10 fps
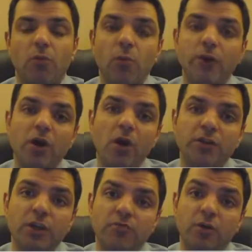Well, we know
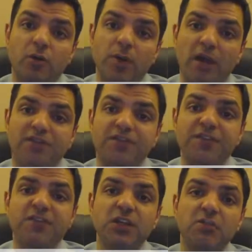that there are about
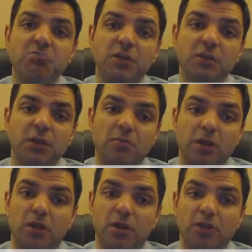15 million
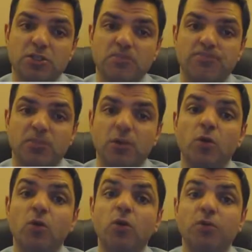Americans
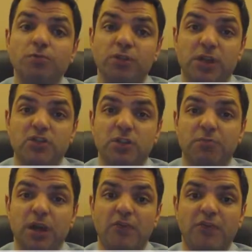who could potentially
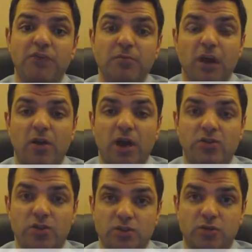benefit from
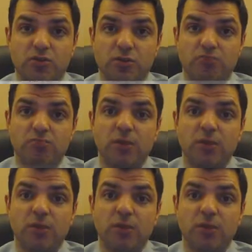bariatric surgery.